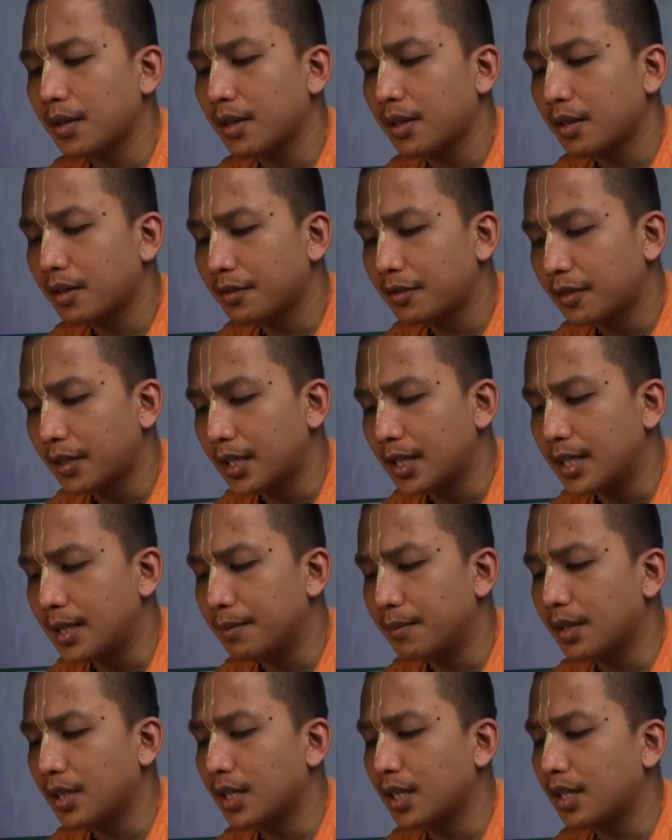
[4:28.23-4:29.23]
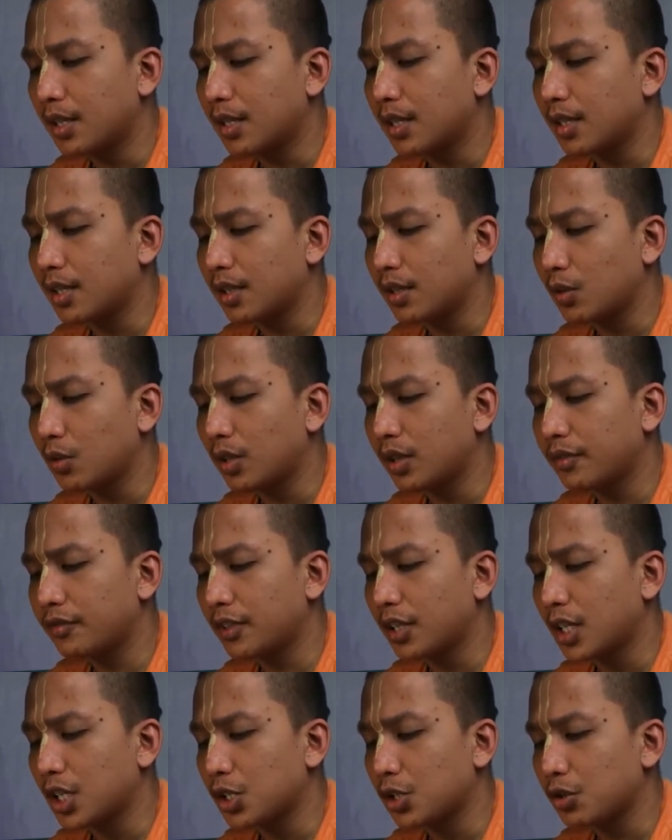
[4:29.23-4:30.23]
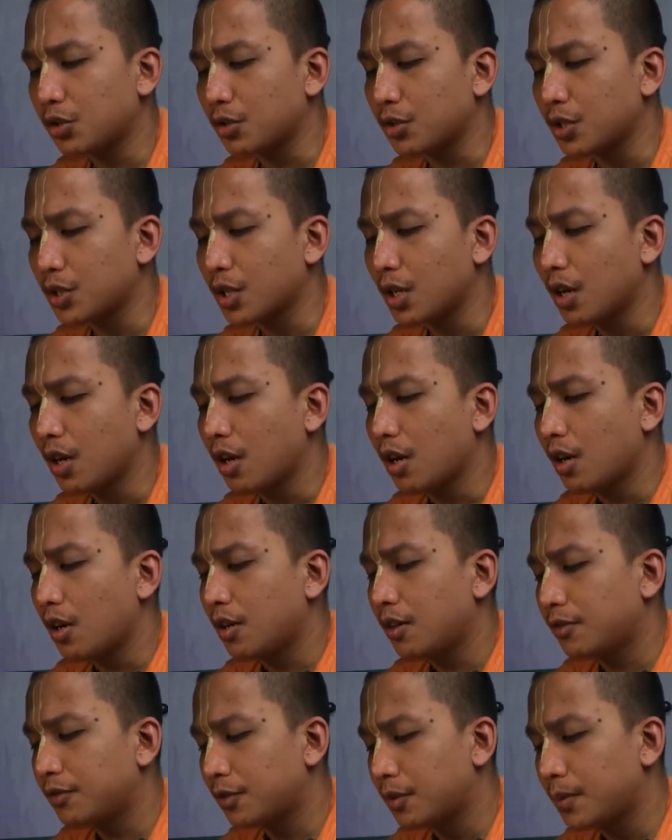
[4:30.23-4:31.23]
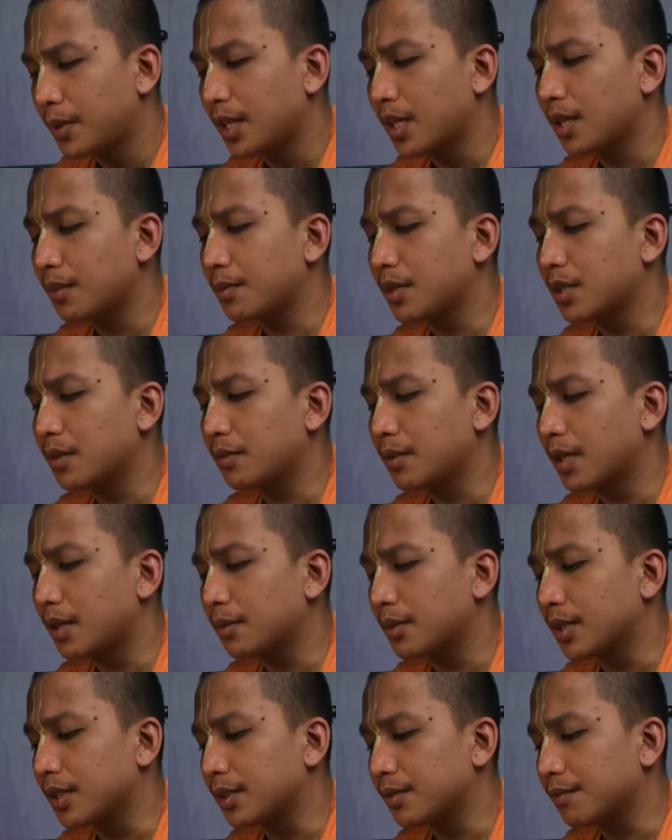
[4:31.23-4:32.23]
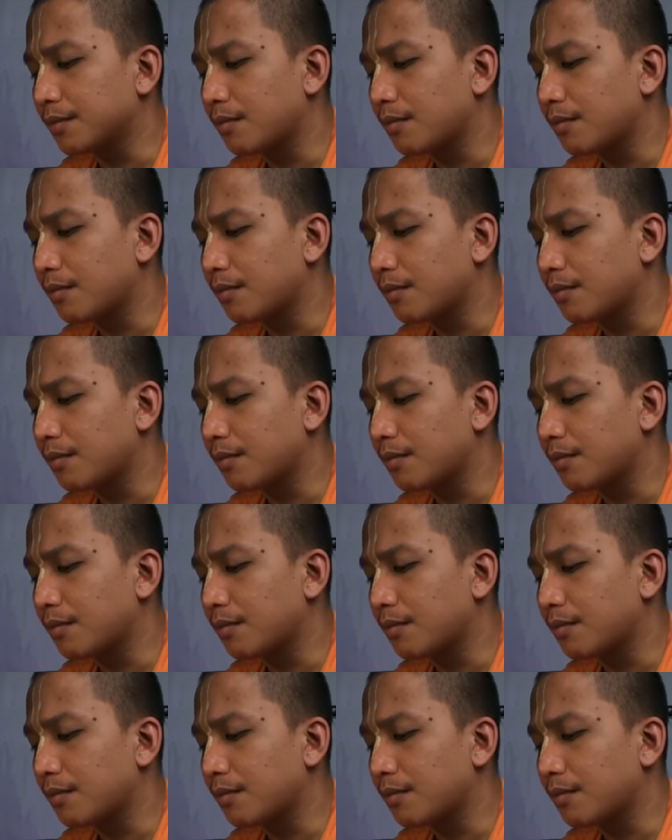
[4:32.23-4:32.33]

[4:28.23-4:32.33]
preliminary qualifications for becoming a Brahmana,